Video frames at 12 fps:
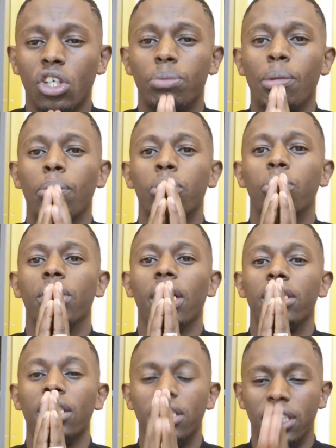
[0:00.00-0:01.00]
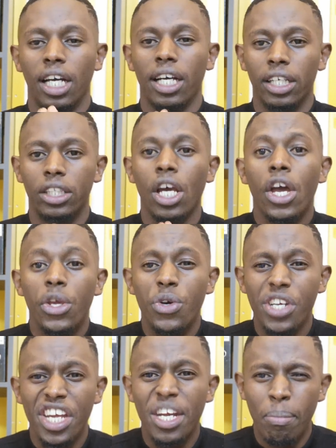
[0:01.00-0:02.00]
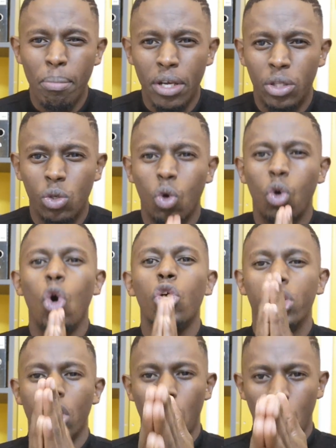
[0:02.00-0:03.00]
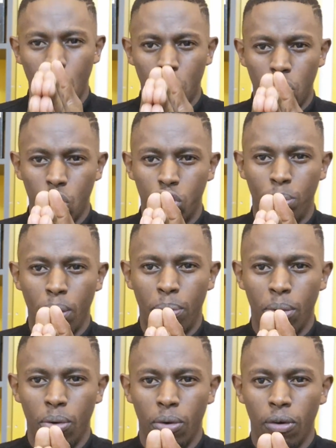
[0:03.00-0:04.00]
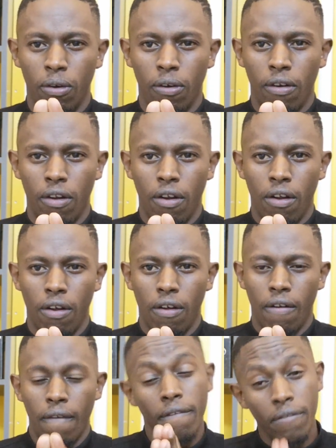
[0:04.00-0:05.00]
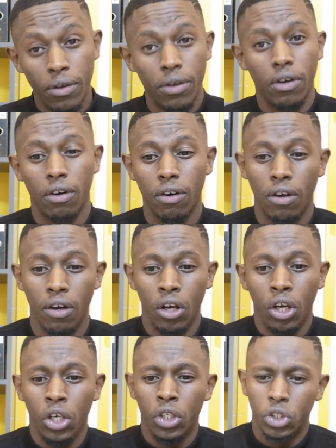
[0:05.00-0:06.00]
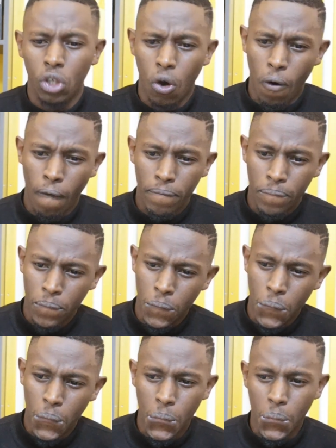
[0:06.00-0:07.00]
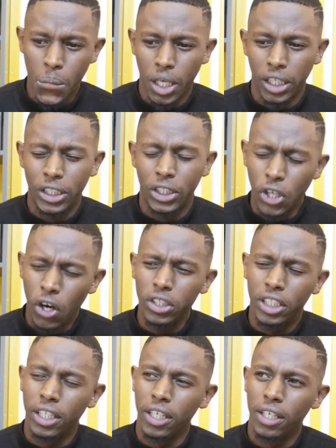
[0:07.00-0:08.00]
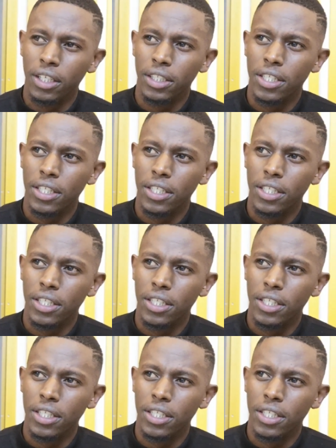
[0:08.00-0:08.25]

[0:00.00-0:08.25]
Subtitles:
not able to get its target, you need me to coach those people. You know? So don't